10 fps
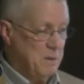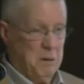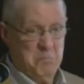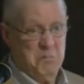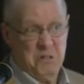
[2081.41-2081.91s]

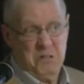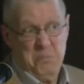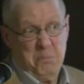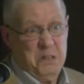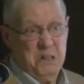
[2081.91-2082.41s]
uh, just
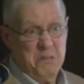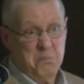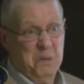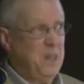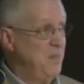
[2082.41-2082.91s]
simply
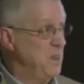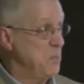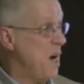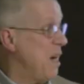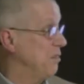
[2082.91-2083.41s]
didn't believe in
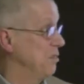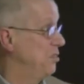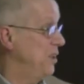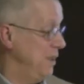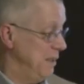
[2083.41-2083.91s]

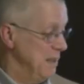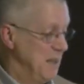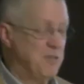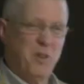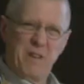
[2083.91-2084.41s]
democracy.
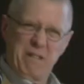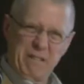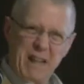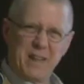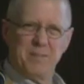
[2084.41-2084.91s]
And so the
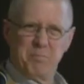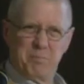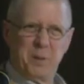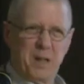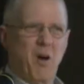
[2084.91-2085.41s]
second
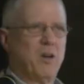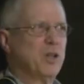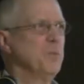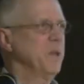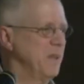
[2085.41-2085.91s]
big
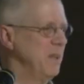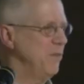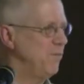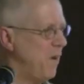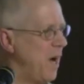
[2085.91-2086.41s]
argument that
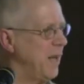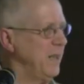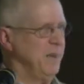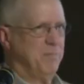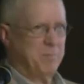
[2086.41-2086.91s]
you
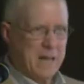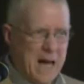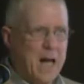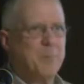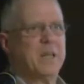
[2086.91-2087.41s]
find
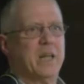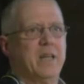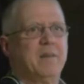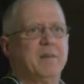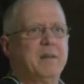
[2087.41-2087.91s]

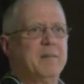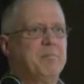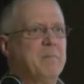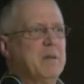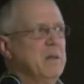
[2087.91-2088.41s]
commonly
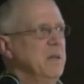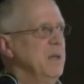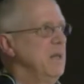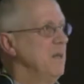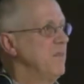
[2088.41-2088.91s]

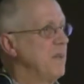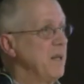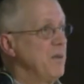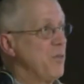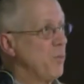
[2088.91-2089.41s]
is
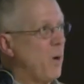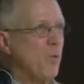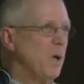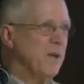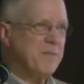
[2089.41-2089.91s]
that
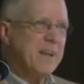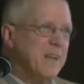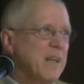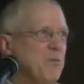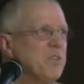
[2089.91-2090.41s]
Thoreau, it's not
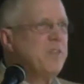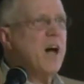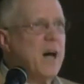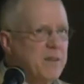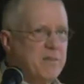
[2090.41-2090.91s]
that he was
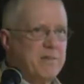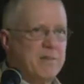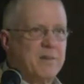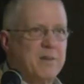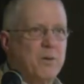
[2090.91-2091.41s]

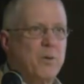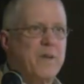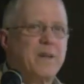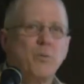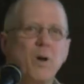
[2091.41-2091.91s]
nuts or
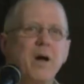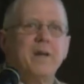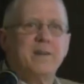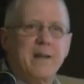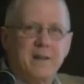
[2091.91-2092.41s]
that there were
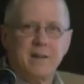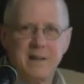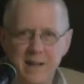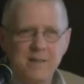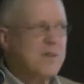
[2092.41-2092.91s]
unintended
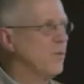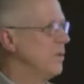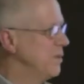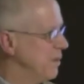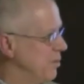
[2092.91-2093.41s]

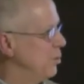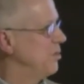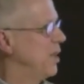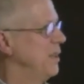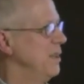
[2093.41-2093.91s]
consequences to
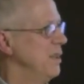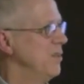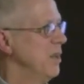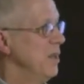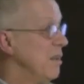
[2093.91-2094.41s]
his
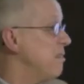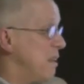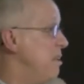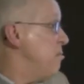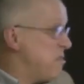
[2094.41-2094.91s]
ideas, it's
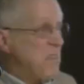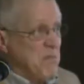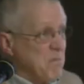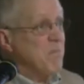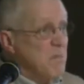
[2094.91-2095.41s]
that he was
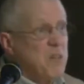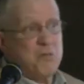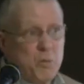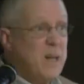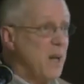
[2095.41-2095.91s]
just a
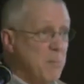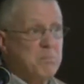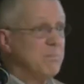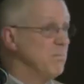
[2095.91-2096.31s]
straight up,